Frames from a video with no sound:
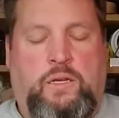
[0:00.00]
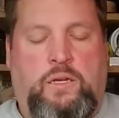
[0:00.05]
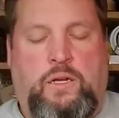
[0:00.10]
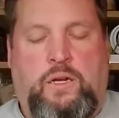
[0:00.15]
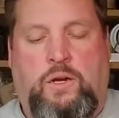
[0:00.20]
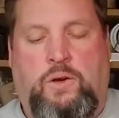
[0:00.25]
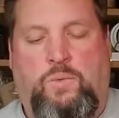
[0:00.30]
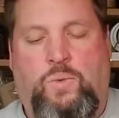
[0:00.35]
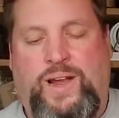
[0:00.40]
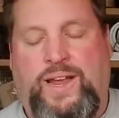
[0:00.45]

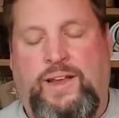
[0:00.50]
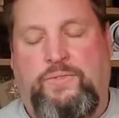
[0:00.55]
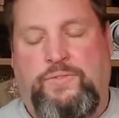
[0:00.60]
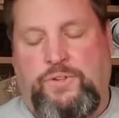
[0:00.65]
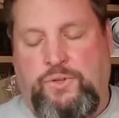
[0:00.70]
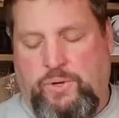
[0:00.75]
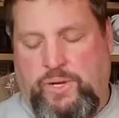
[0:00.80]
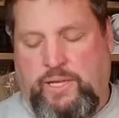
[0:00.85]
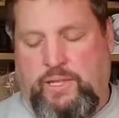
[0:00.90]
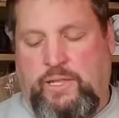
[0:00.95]
way of
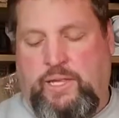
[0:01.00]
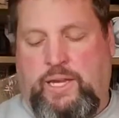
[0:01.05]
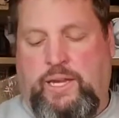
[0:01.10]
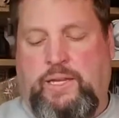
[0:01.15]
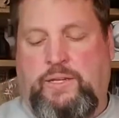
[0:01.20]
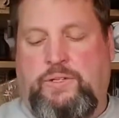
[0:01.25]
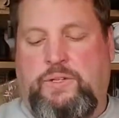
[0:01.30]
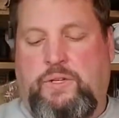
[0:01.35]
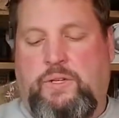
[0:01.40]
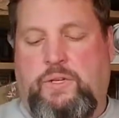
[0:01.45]
doing
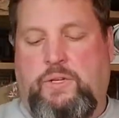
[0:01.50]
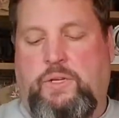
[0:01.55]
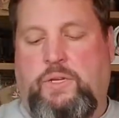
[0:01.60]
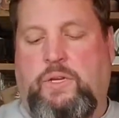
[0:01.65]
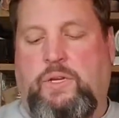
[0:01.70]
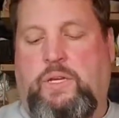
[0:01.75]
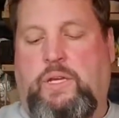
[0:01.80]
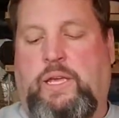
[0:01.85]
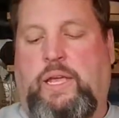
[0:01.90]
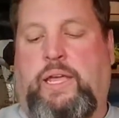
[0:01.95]
things
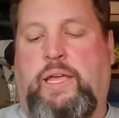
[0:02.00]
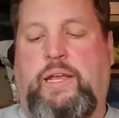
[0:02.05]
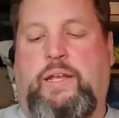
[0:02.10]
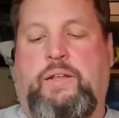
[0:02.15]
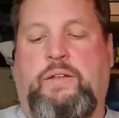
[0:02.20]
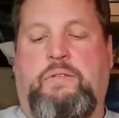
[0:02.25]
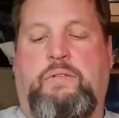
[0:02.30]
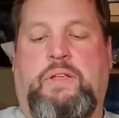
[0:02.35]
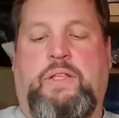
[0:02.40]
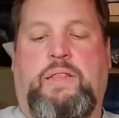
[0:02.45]

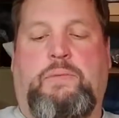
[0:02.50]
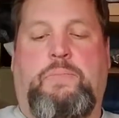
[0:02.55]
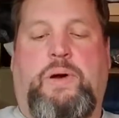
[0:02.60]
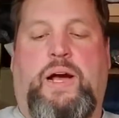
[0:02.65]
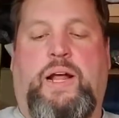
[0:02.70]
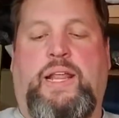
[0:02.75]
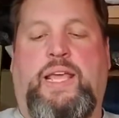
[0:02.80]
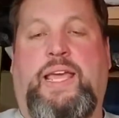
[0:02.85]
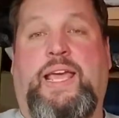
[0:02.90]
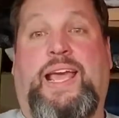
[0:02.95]
in the
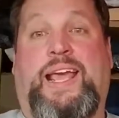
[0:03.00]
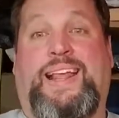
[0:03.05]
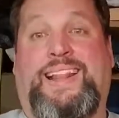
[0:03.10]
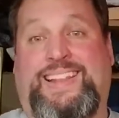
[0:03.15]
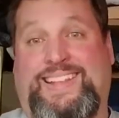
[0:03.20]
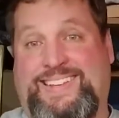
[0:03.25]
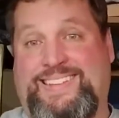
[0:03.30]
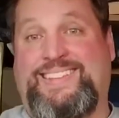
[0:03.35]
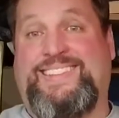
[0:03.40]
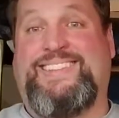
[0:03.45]
body, and
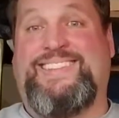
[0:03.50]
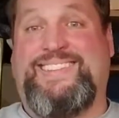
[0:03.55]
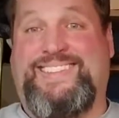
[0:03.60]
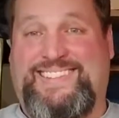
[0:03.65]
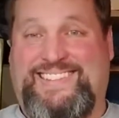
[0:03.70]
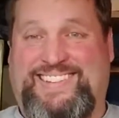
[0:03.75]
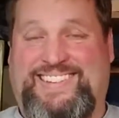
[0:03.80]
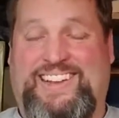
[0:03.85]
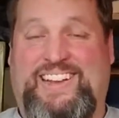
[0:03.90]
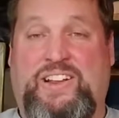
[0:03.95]
this
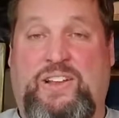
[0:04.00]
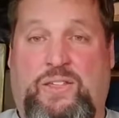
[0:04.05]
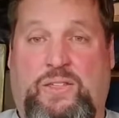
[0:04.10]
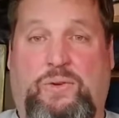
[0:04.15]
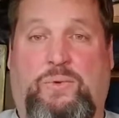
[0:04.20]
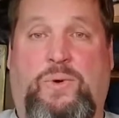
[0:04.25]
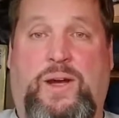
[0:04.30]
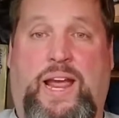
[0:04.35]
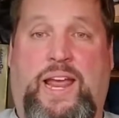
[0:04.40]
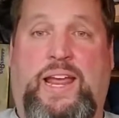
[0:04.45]
is
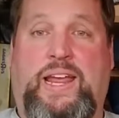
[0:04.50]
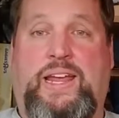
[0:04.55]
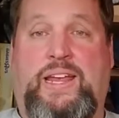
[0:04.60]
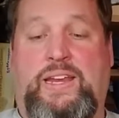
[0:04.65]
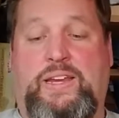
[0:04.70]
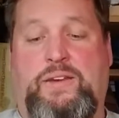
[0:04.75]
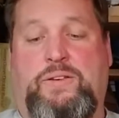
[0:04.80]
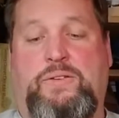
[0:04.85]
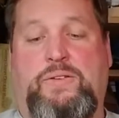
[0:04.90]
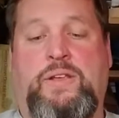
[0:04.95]
another way.
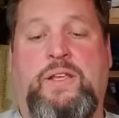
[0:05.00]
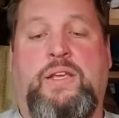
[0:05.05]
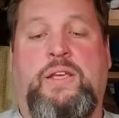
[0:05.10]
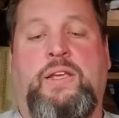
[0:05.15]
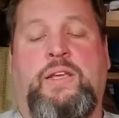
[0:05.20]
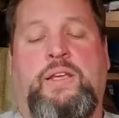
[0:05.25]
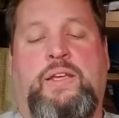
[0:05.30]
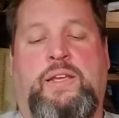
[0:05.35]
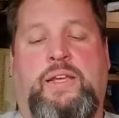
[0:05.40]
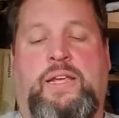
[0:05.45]
And
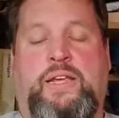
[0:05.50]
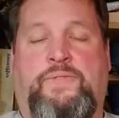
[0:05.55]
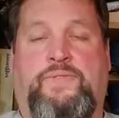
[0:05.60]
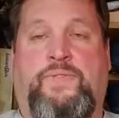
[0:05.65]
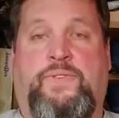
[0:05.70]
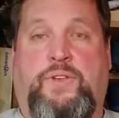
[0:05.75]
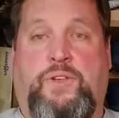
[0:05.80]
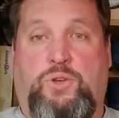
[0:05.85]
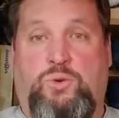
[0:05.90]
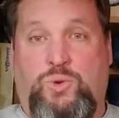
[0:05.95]

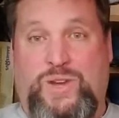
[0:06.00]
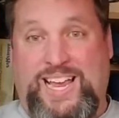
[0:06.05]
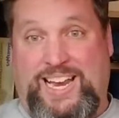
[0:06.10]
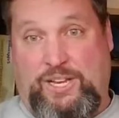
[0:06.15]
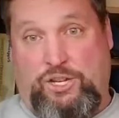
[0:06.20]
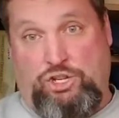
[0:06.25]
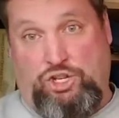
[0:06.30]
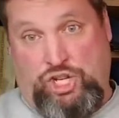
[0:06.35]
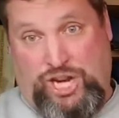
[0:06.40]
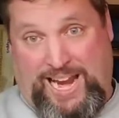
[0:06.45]
if you
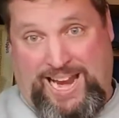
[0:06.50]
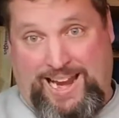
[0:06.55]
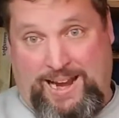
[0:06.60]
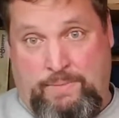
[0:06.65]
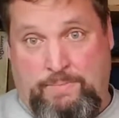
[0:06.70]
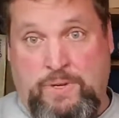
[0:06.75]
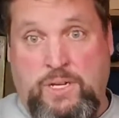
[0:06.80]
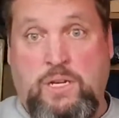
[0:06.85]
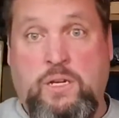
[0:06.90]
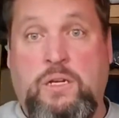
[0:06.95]
get
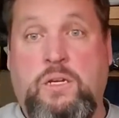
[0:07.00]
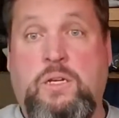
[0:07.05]
jammed,